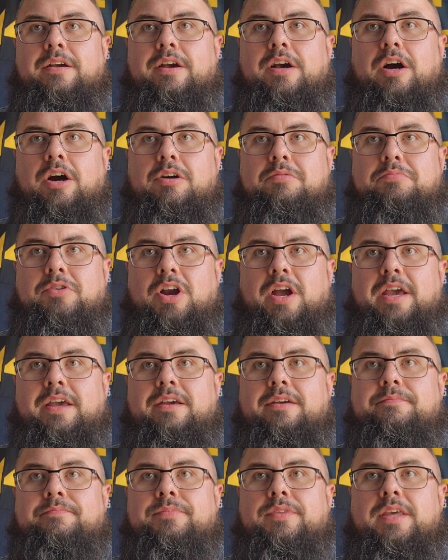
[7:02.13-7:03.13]
Carbate
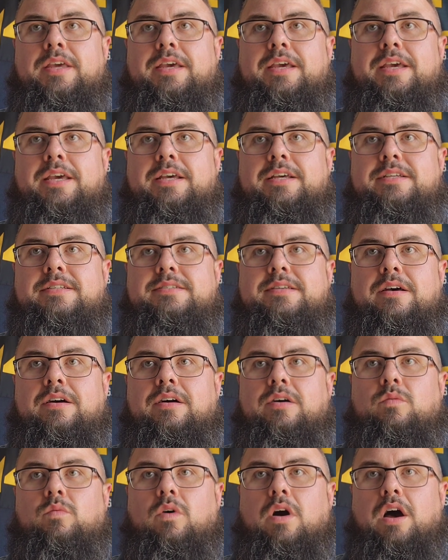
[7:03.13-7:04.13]
is
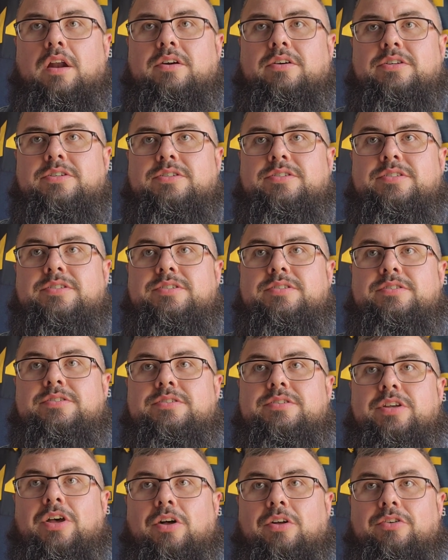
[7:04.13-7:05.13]
a water
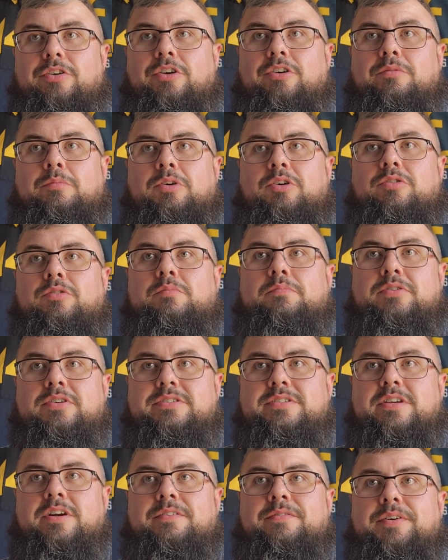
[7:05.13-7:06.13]
soluble
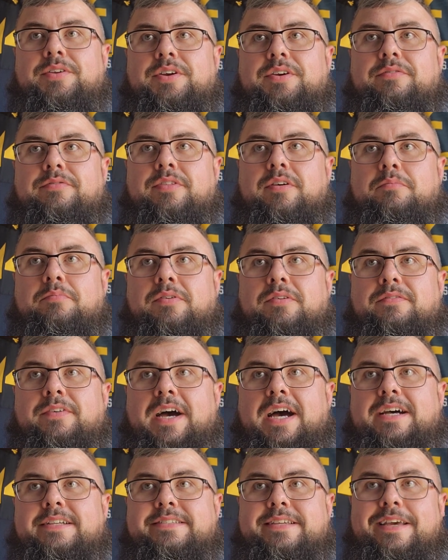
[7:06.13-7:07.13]
preservative that
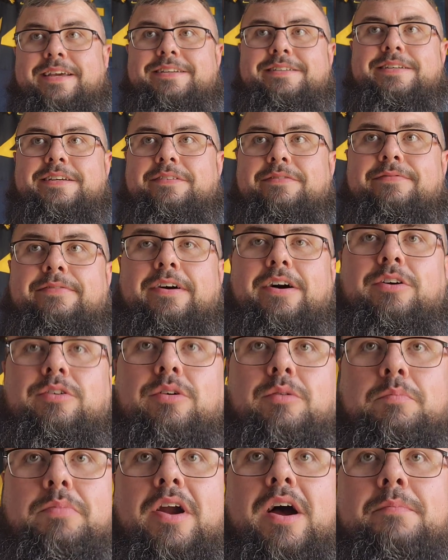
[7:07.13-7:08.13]
provides
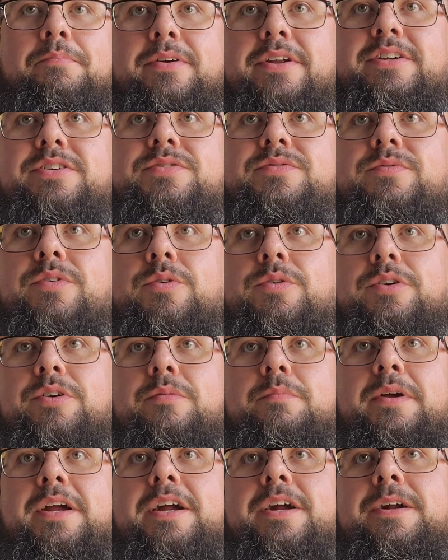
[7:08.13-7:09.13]
antifungal properties for your
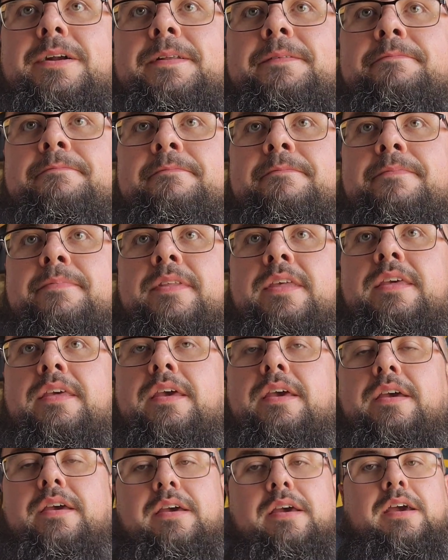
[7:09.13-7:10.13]
beard.
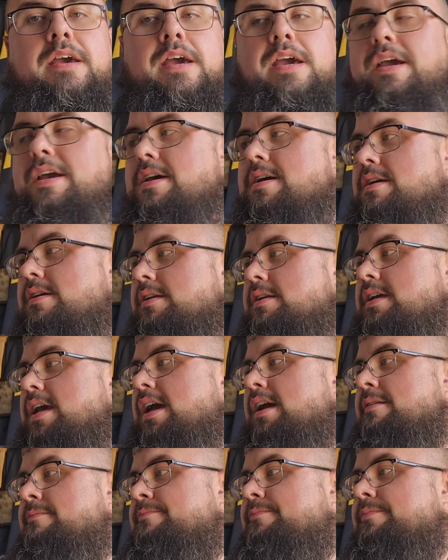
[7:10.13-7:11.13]
And
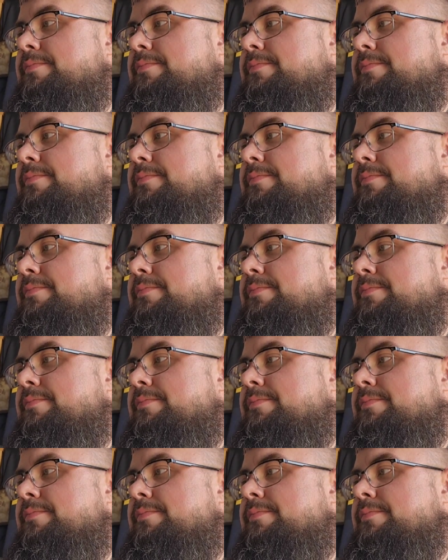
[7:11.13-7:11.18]
yeah,